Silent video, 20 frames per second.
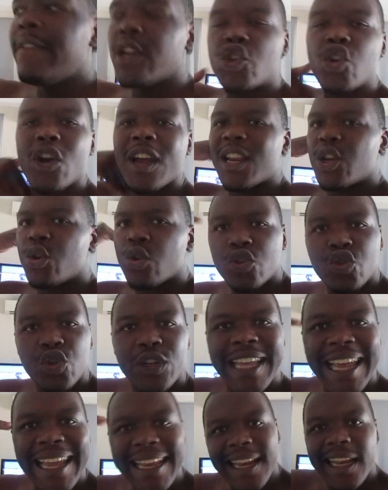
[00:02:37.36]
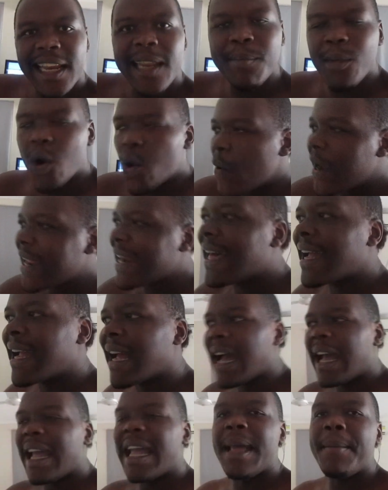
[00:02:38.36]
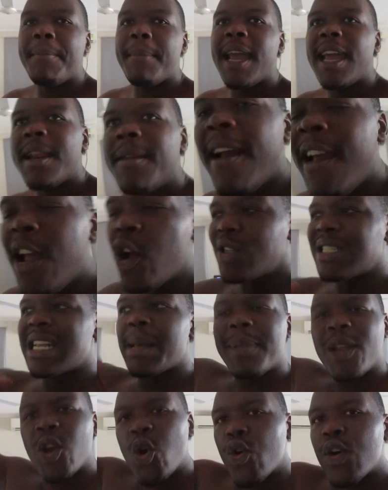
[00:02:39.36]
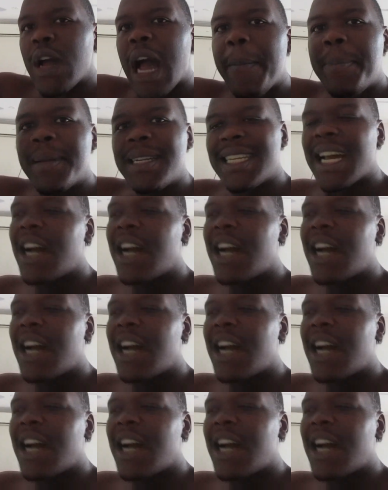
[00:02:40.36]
you're trying not to gain any more weight like I am, man, because I've been going up and